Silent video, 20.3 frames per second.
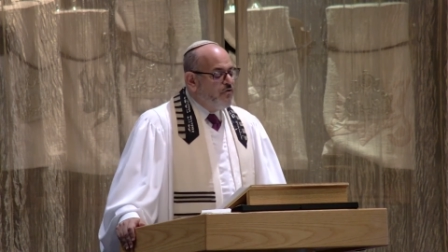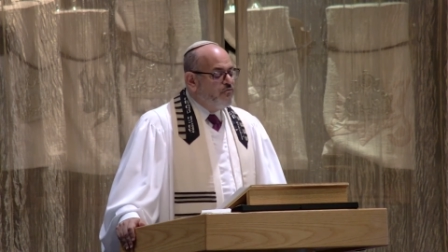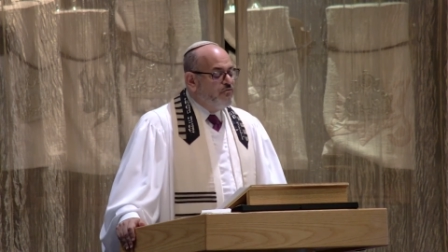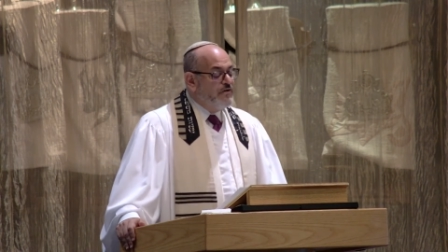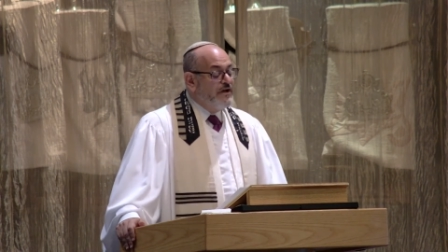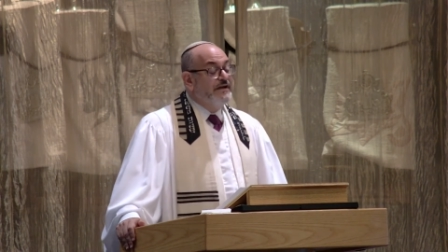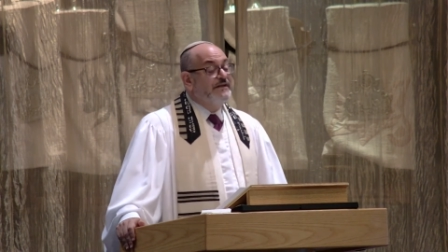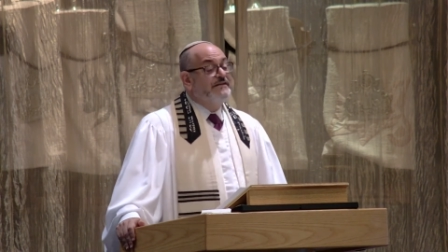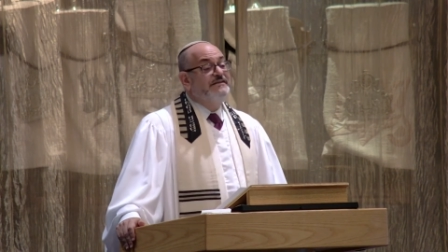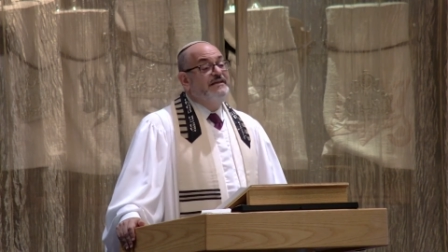
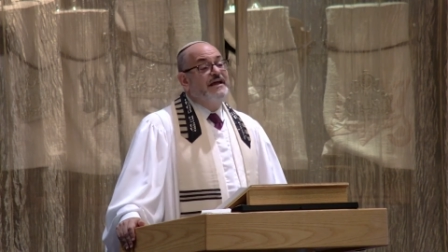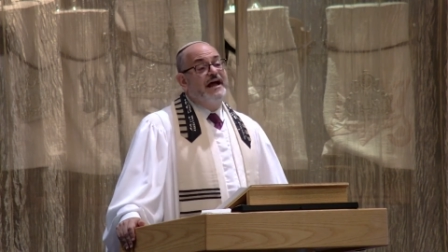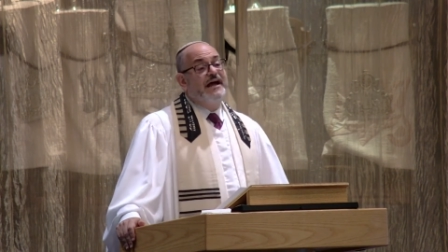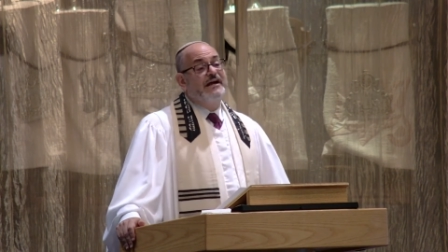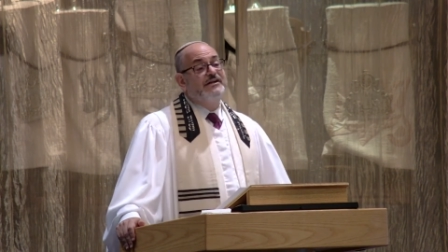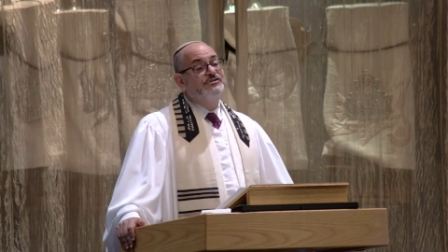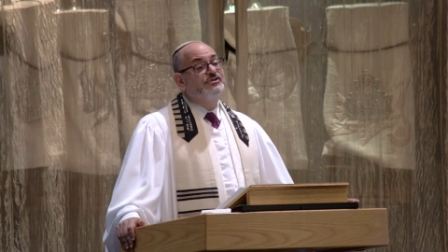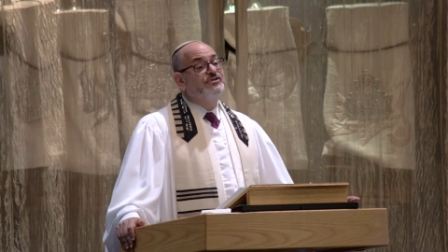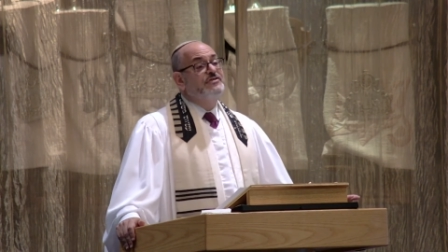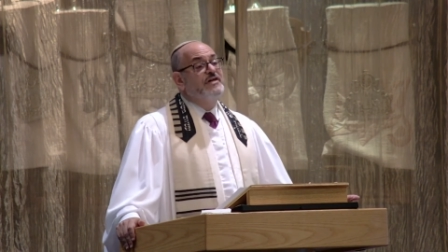
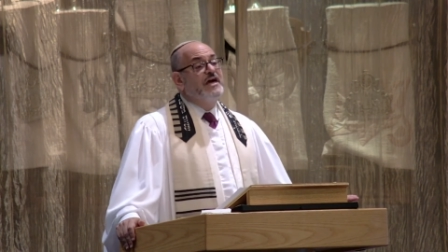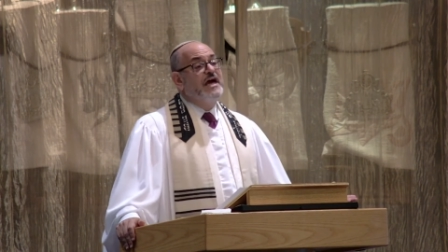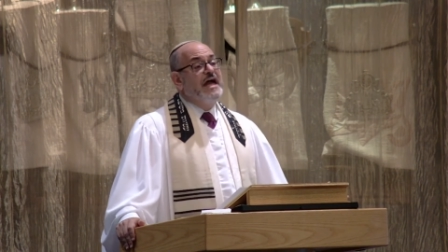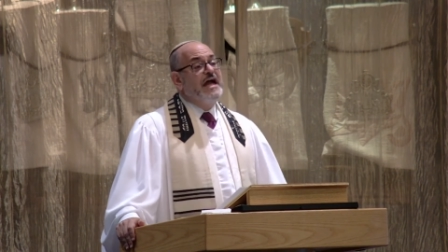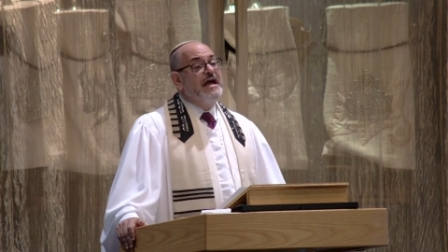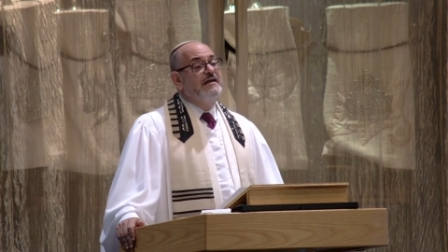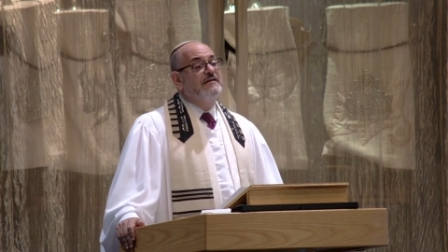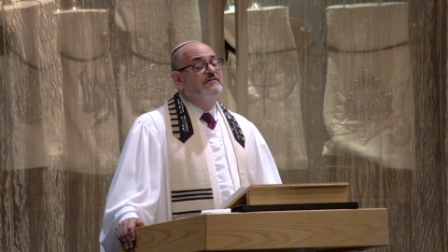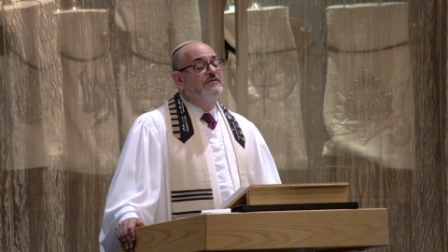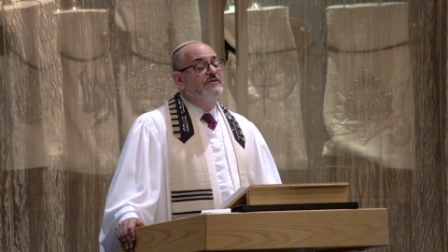reattach the
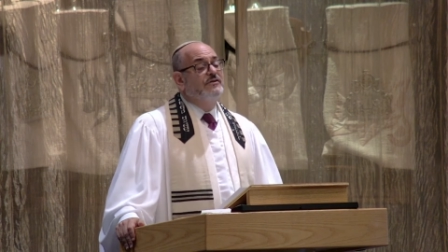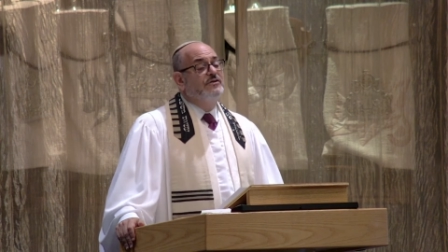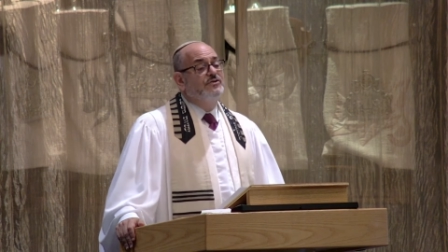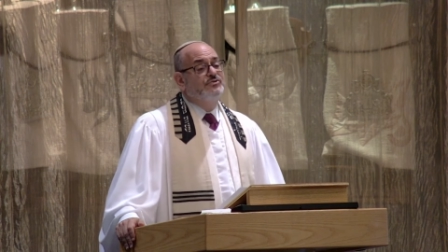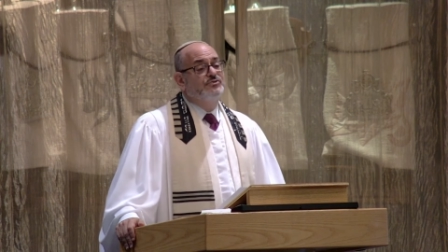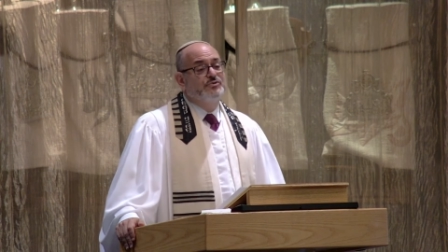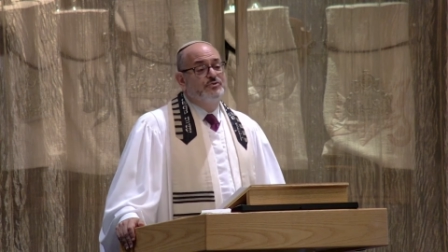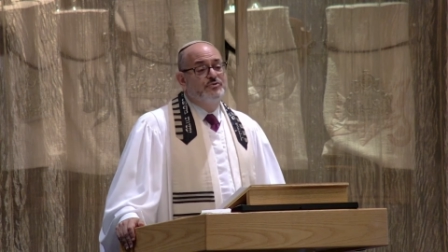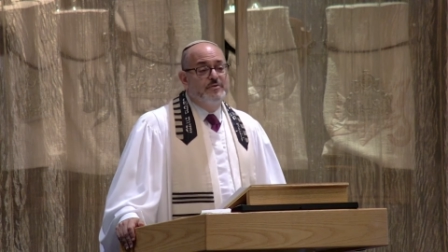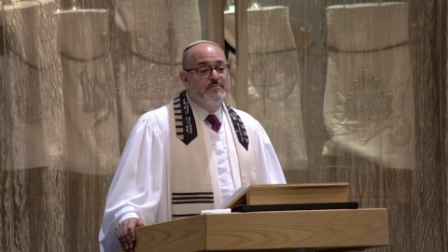
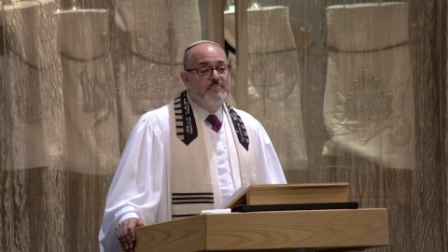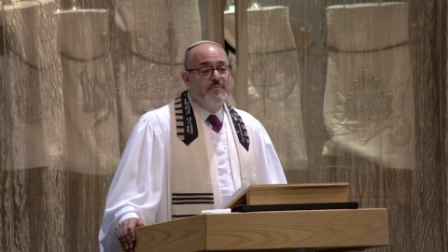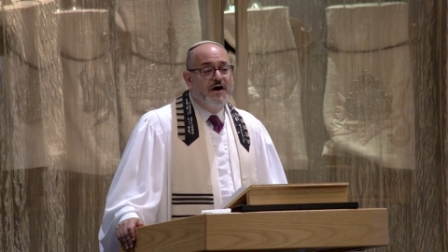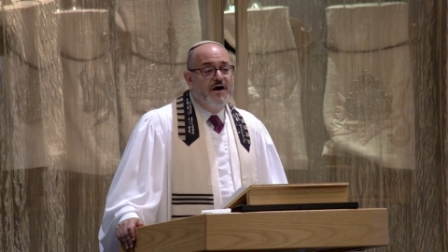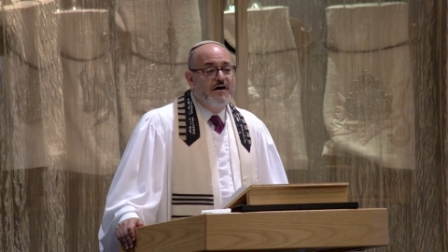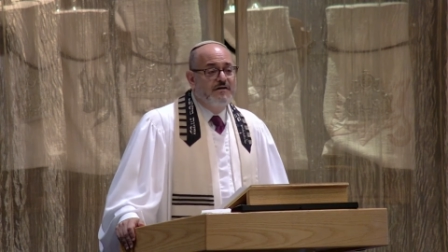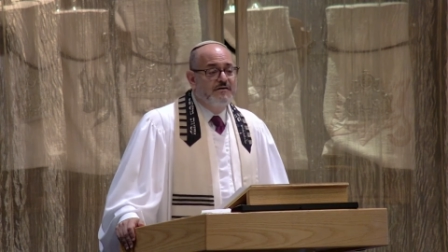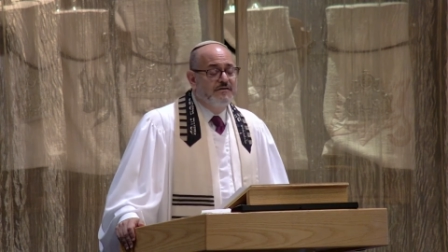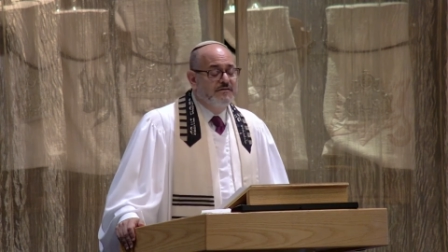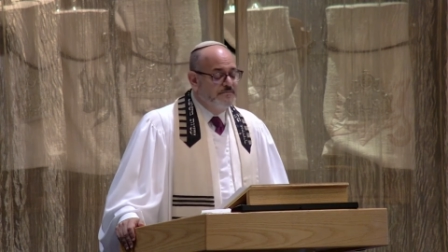handle to the
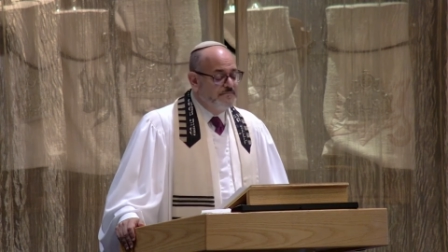mug.